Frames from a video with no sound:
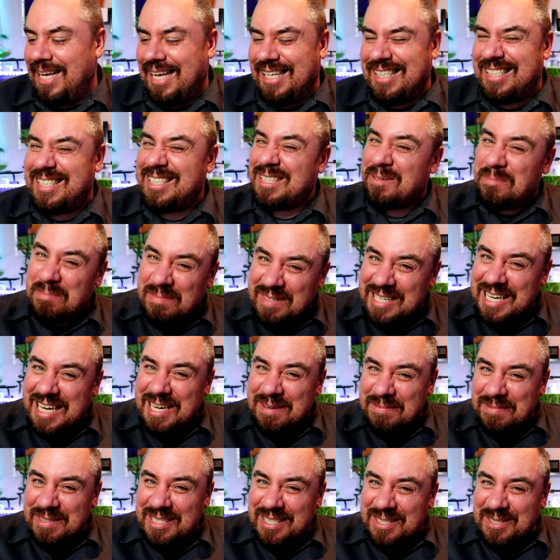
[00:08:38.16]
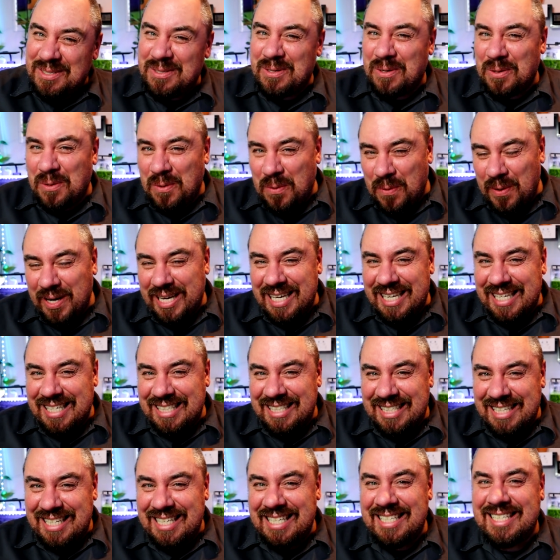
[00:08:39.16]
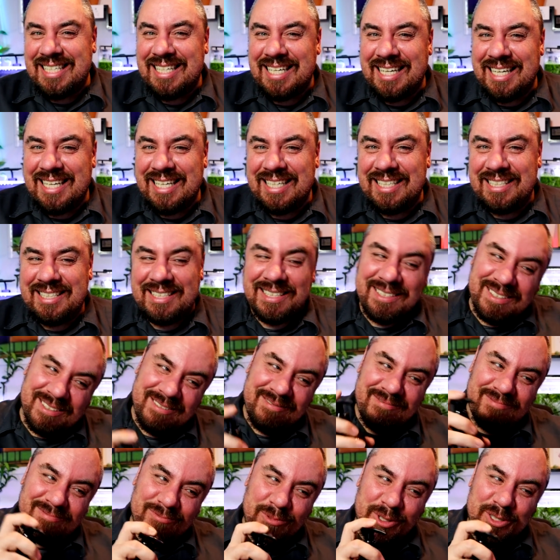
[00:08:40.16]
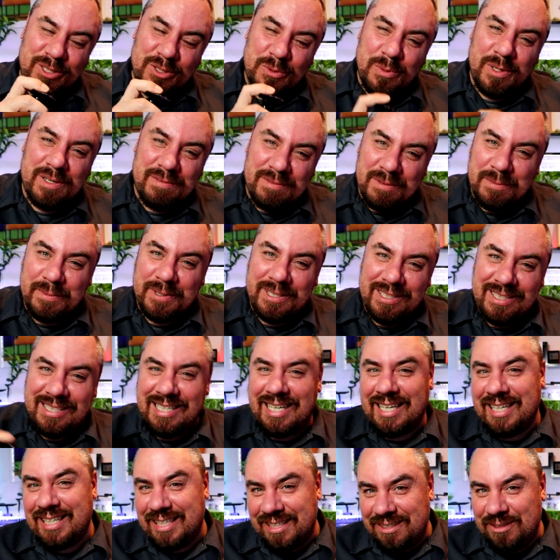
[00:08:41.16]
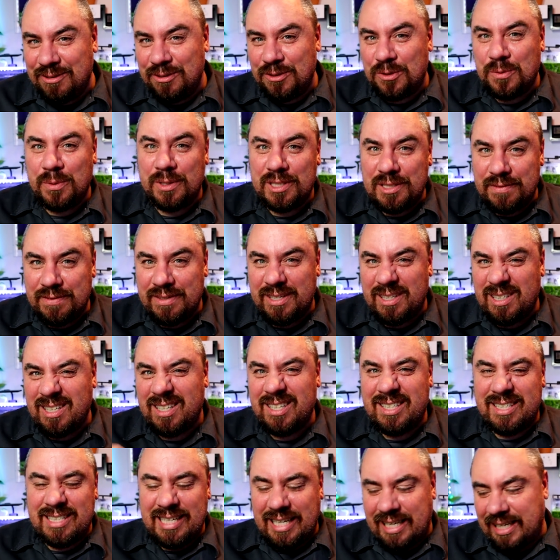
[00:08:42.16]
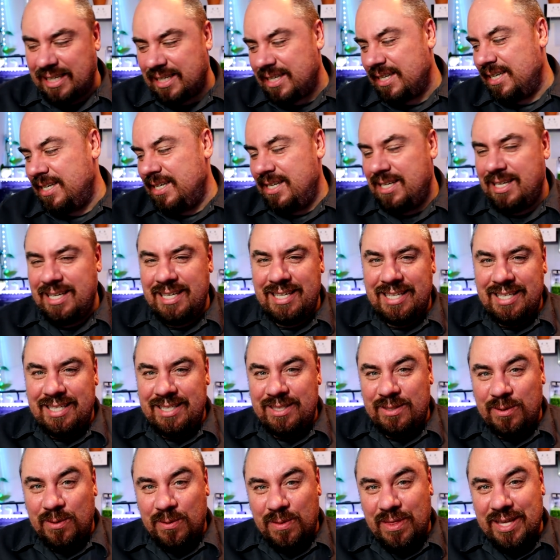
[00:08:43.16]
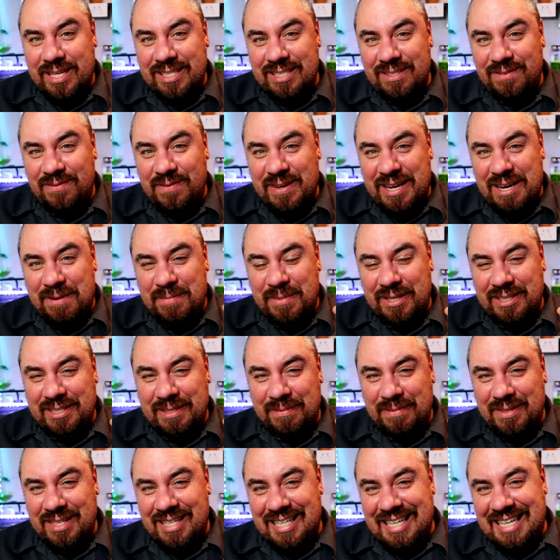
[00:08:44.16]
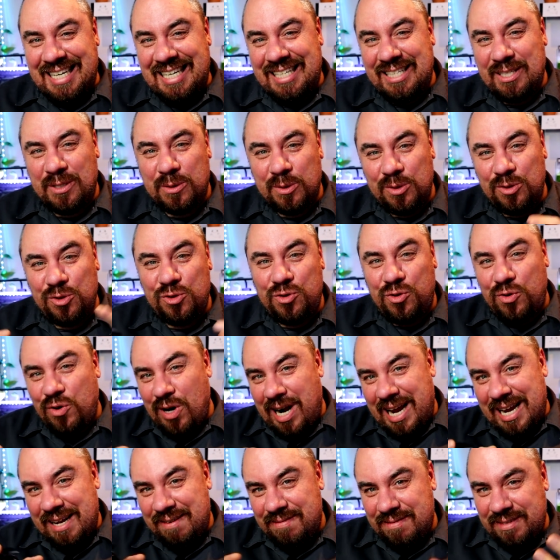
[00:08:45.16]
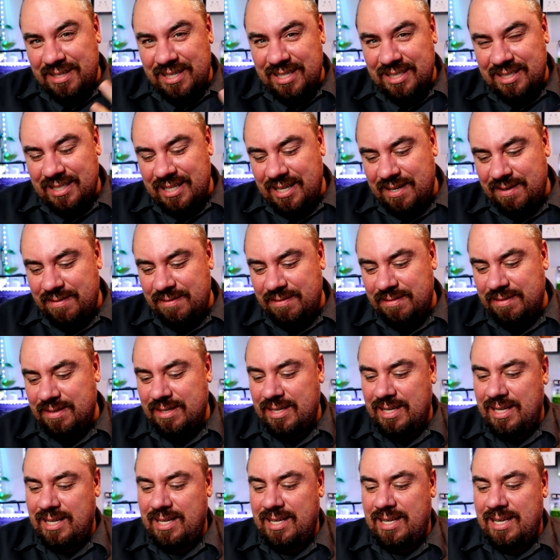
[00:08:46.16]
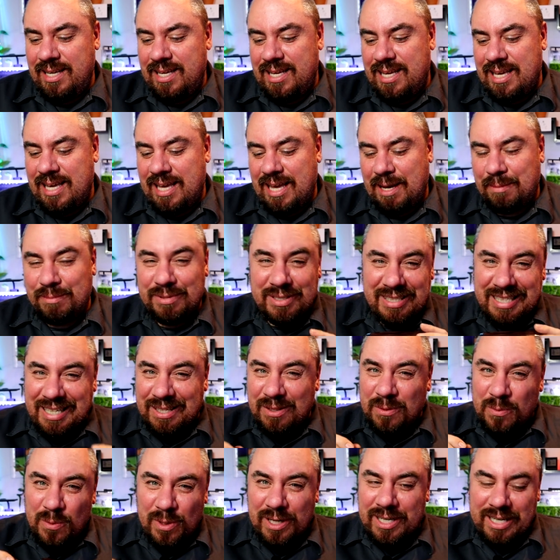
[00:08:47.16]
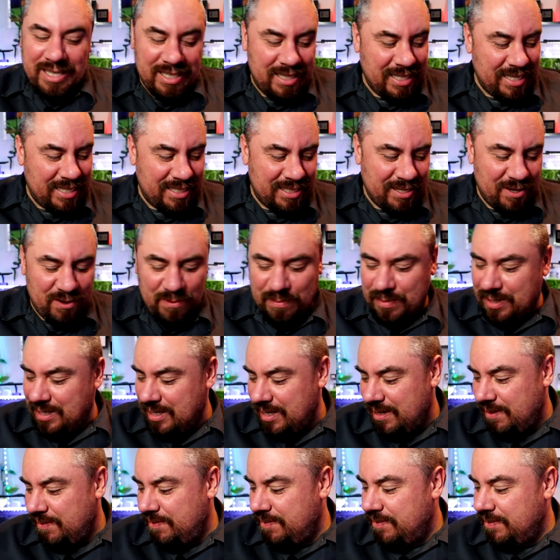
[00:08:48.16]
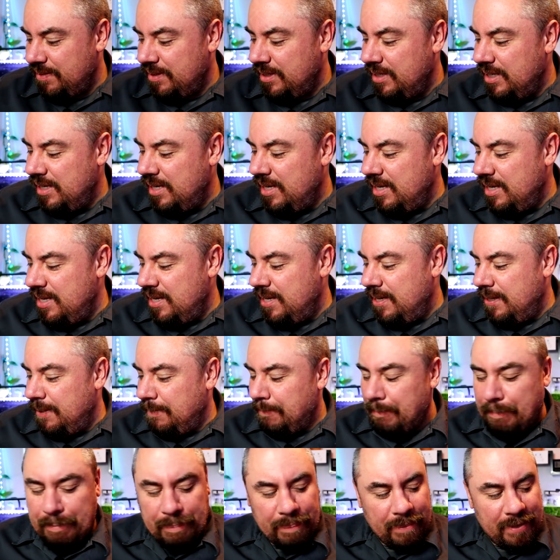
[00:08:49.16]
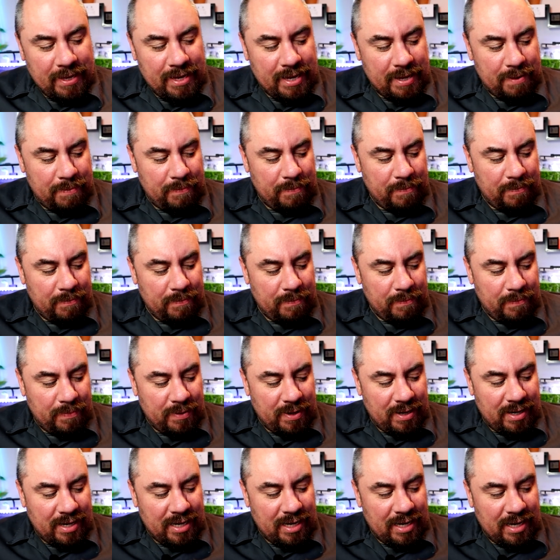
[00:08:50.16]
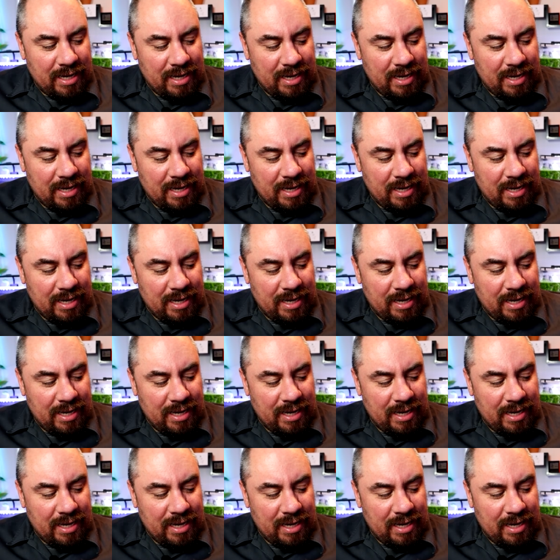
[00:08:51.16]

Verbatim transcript: and sometimes it's not quite as easy as one squirt for one tank two squirts for another tank so this is very much something you need to go and try for yourself uh, I'm still working this out myself um, but